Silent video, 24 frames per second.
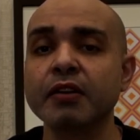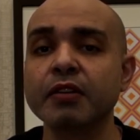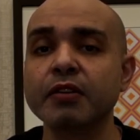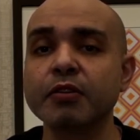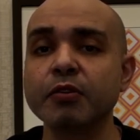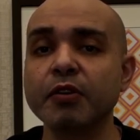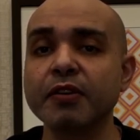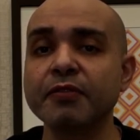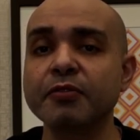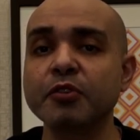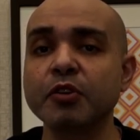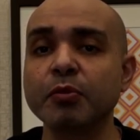
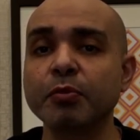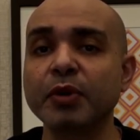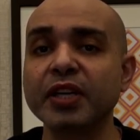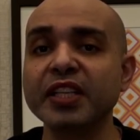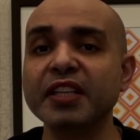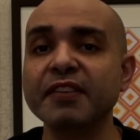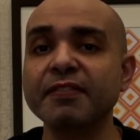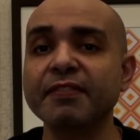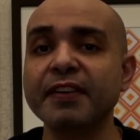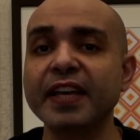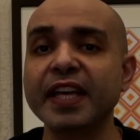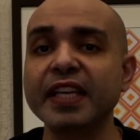So if your
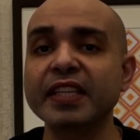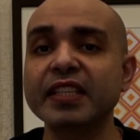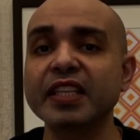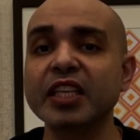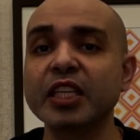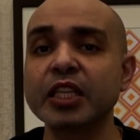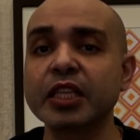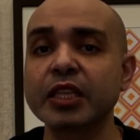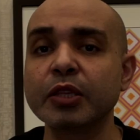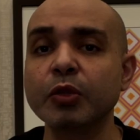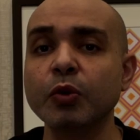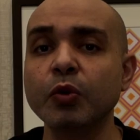body fat
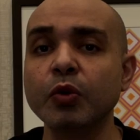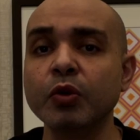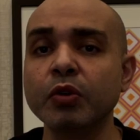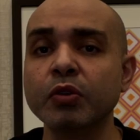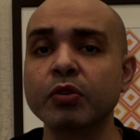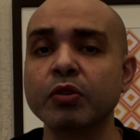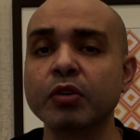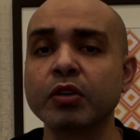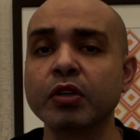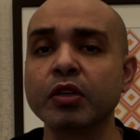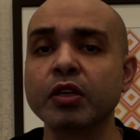is low,